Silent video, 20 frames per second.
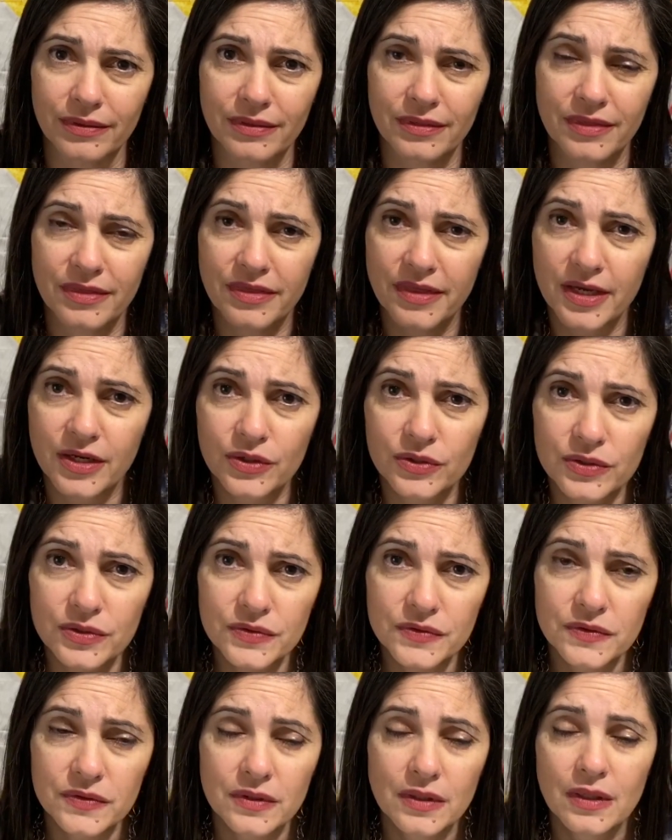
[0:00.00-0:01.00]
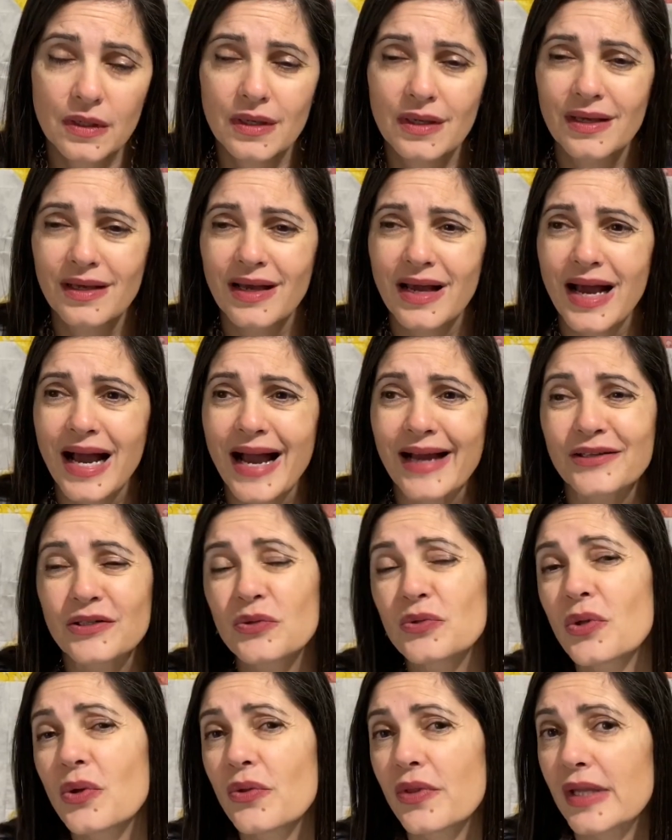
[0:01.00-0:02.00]
thickers. I don't
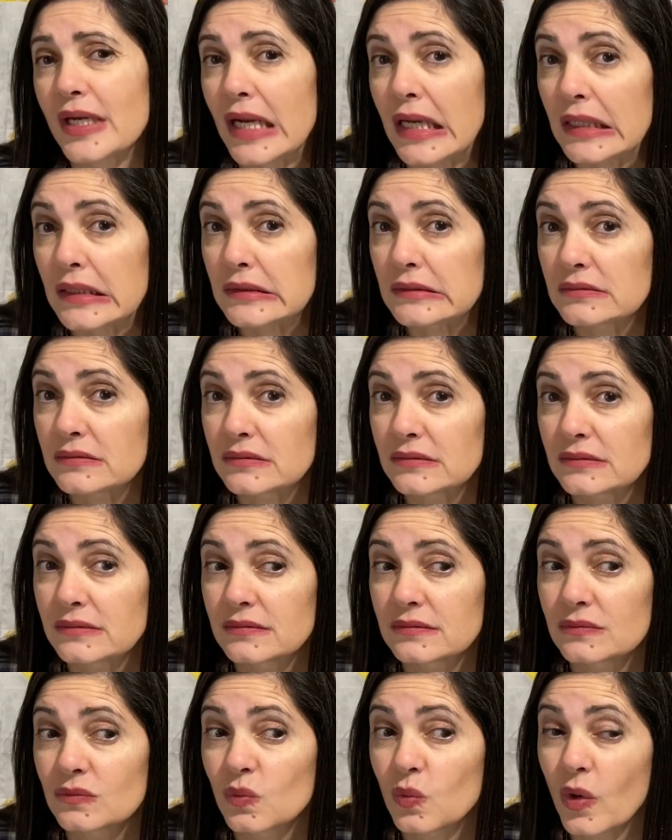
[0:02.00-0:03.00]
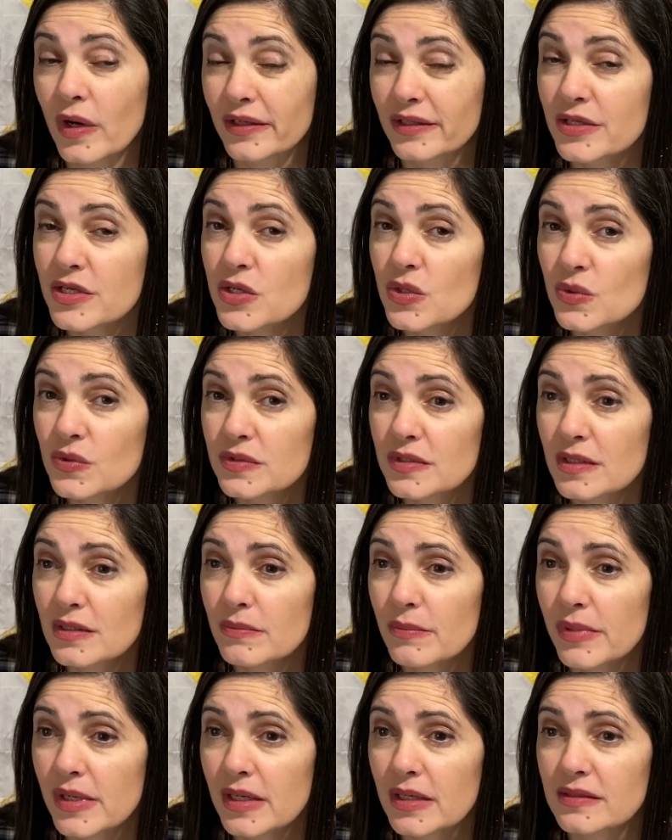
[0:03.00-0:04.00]
know that I want to use it
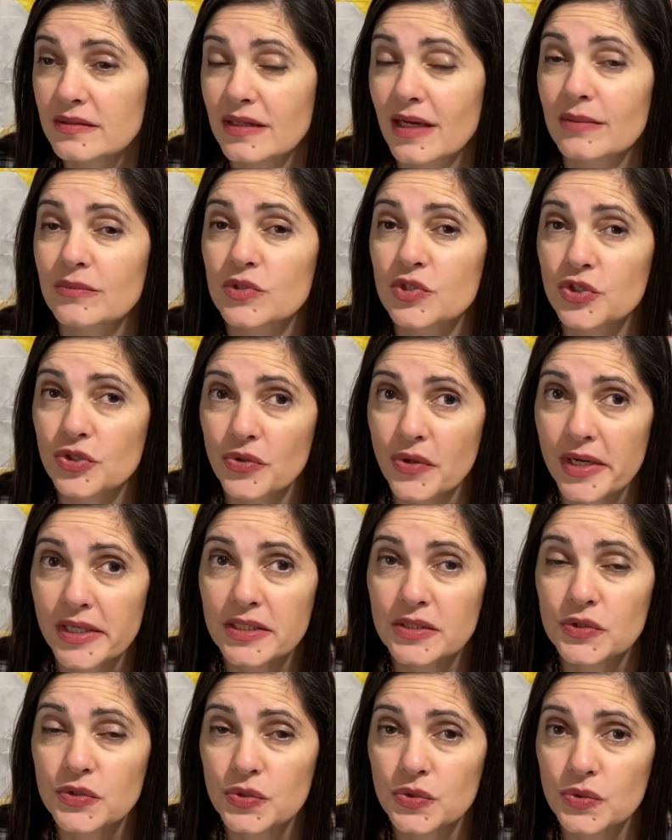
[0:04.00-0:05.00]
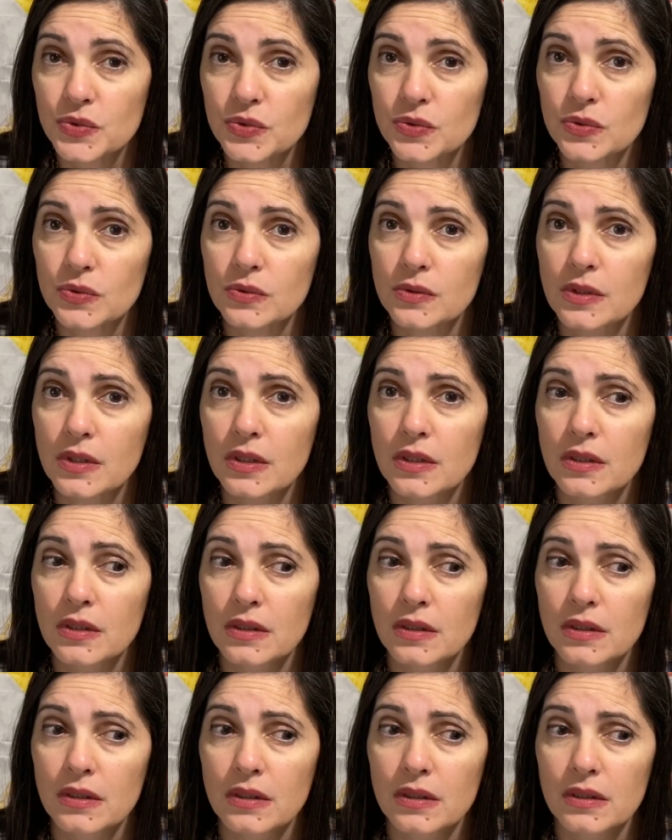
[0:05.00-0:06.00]
because I'm trying to
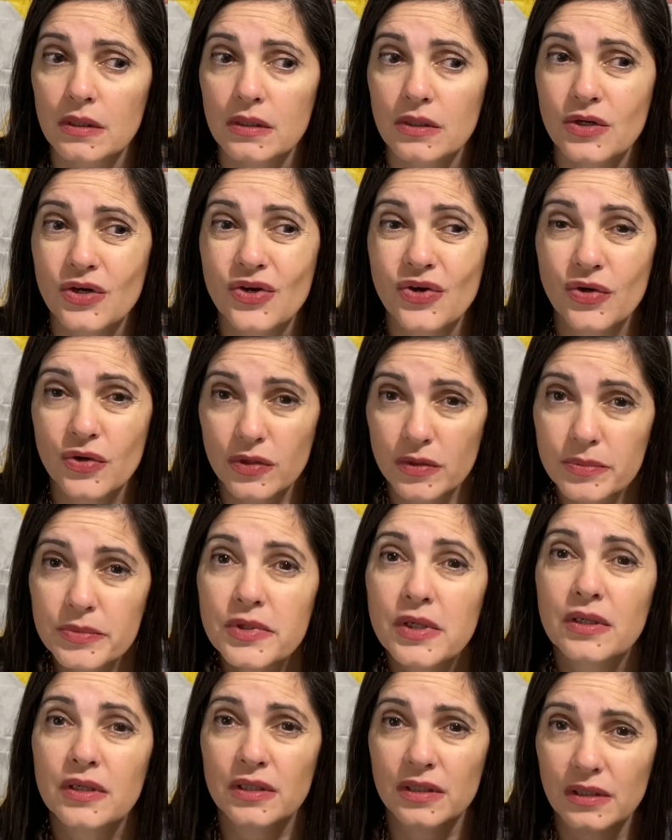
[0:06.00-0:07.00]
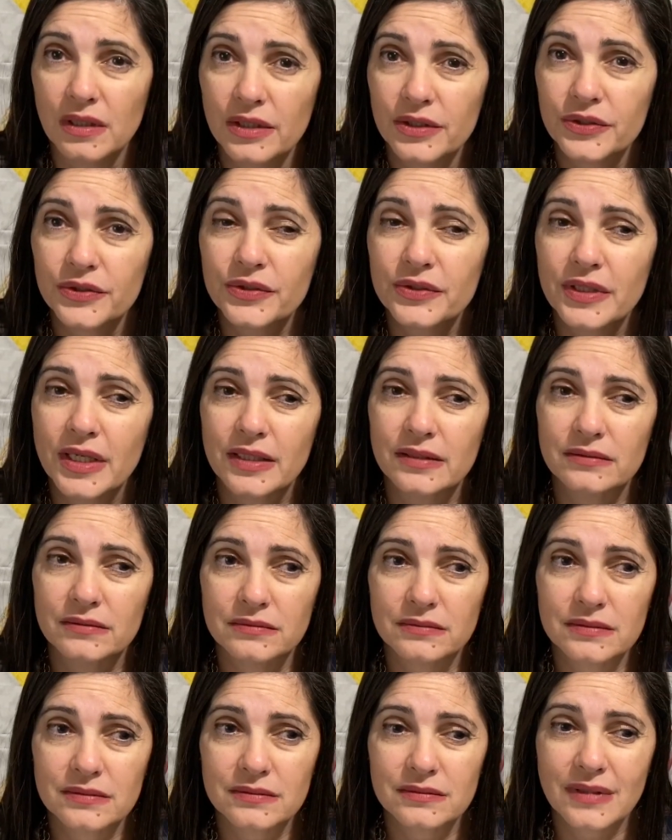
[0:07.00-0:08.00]
curb the clutter and
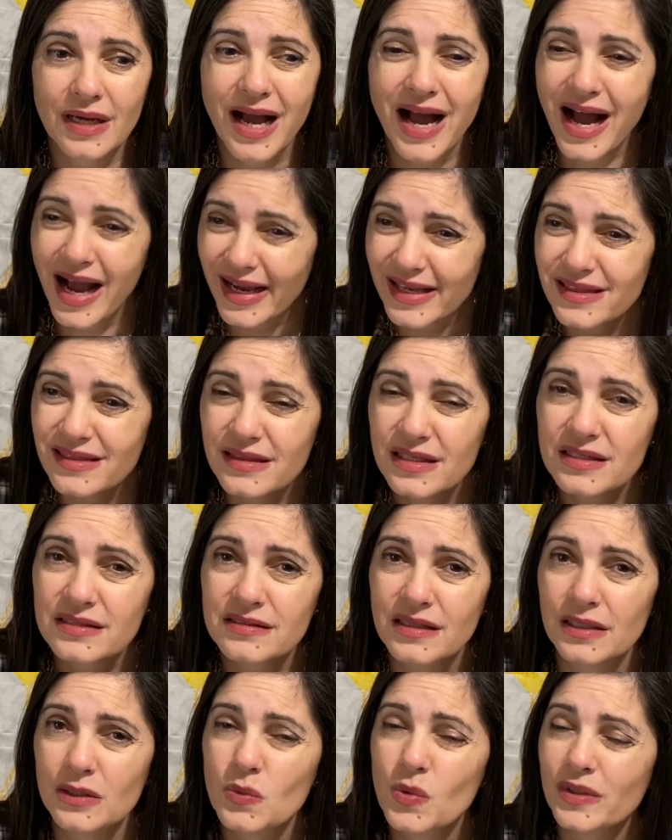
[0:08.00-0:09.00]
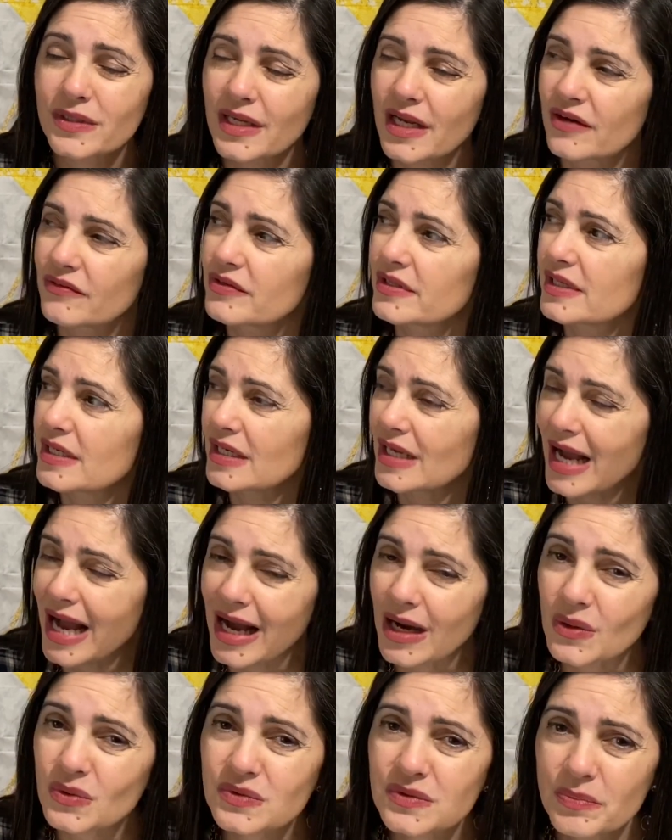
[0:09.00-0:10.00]
hide things. I don't want everything
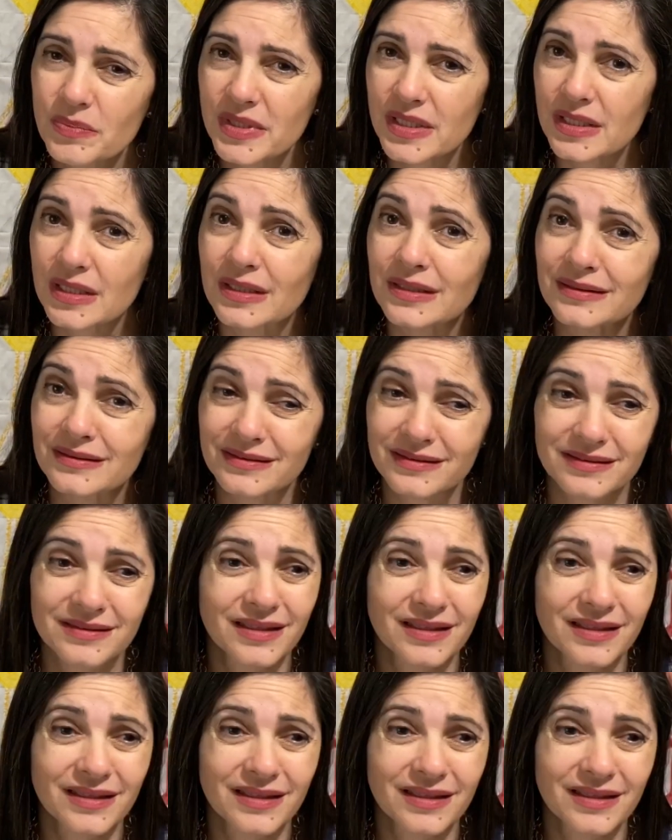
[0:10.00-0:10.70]
out because